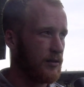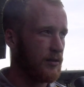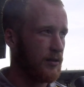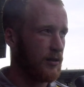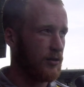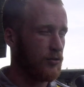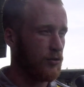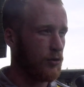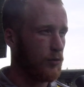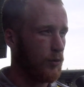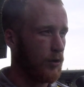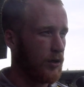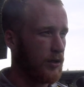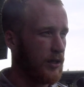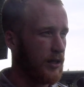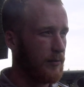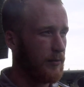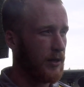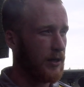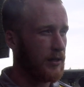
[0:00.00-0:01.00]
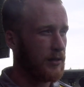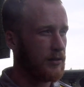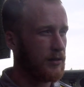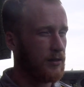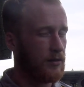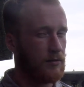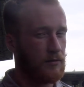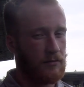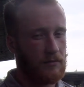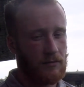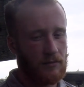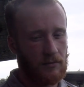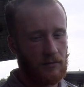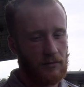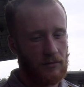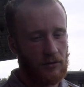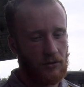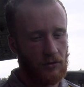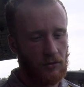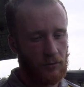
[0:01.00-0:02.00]
you can sort of work on them things, and
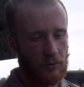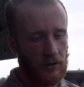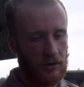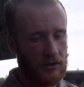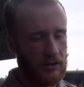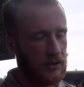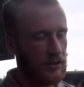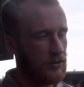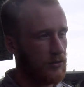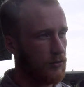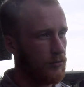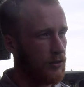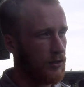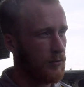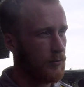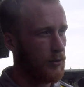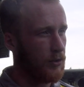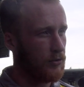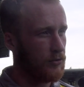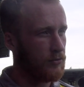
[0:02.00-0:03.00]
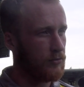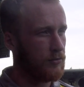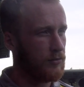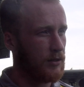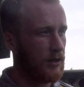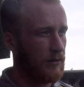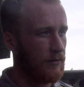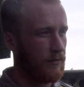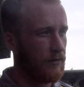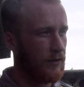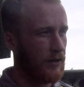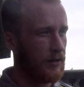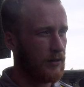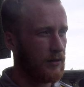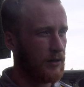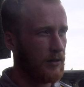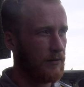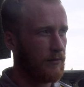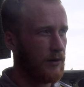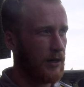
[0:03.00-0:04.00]
sort of pre-season's only about getting fit
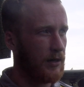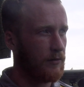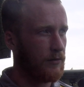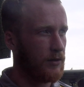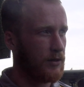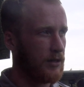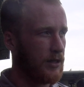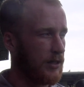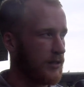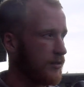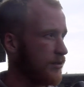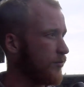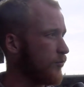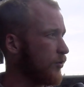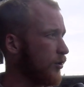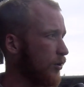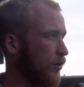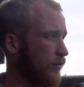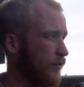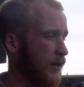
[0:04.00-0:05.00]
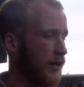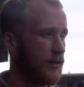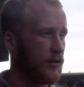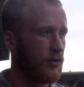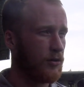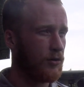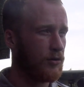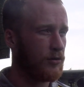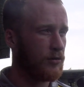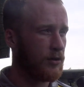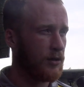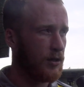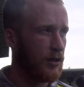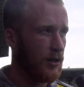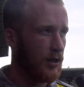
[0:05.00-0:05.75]
and getting ready for the season, and we all felt good.